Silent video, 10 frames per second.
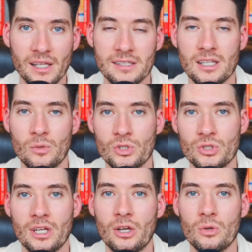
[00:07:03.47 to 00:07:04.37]
LinkedIn, which
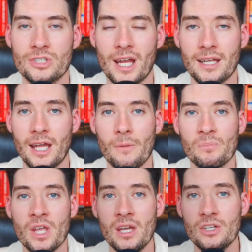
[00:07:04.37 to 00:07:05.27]
you can go check out.
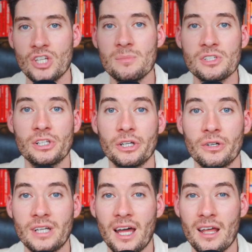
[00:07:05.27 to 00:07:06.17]
James Clear
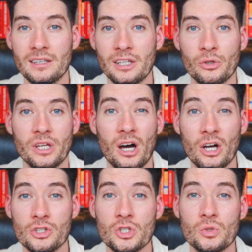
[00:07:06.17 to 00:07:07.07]
got on literally
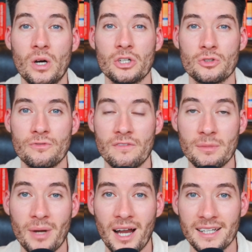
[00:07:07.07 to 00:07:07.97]
100 to 150
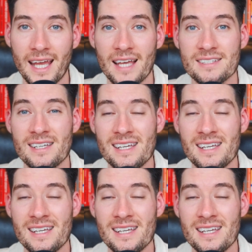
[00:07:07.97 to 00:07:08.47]
podcasts